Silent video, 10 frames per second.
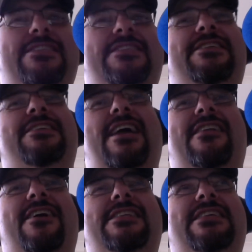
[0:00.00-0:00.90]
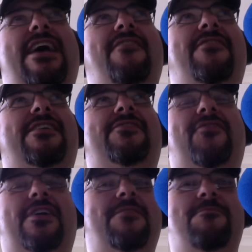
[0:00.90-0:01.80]
to daylight savings.
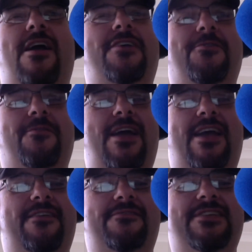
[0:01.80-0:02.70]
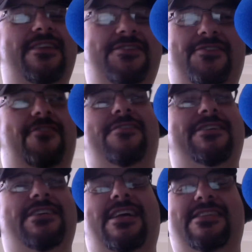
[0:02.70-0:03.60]
Freaking microwaves don't
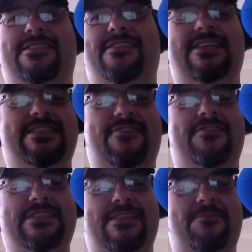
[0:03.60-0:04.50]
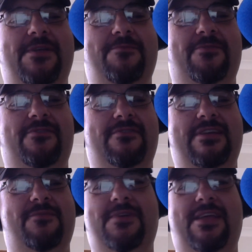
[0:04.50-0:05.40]
adjust. Like seriously, people,
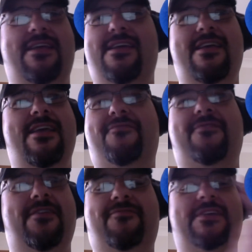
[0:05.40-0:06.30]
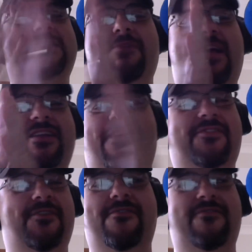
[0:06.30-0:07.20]
can we, if we're smart enough
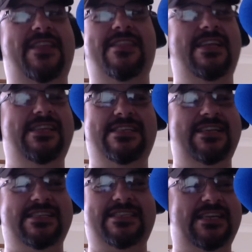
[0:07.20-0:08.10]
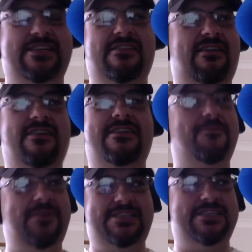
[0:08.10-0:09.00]
to invent the internet sync clock,
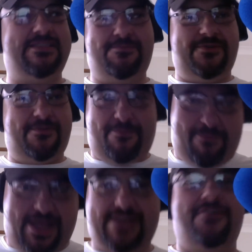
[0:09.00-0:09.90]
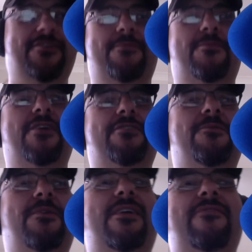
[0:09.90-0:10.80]
can we just put a button on a
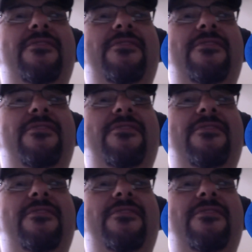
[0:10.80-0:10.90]
microwave?